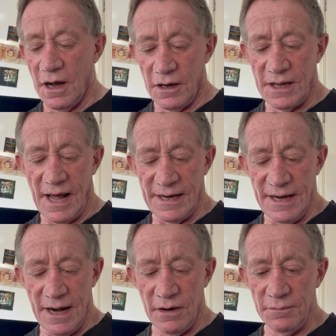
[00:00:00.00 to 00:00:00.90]
Okay,
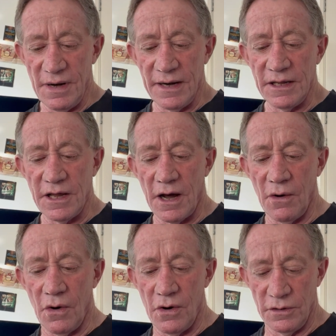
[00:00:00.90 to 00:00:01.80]
now I'm going to
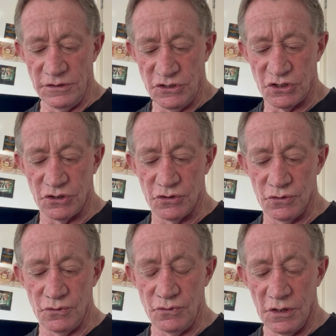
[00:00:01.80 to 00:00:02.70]
go on
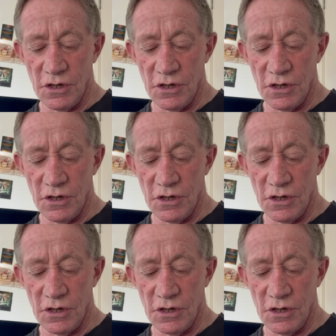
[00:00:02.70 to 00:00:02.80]
to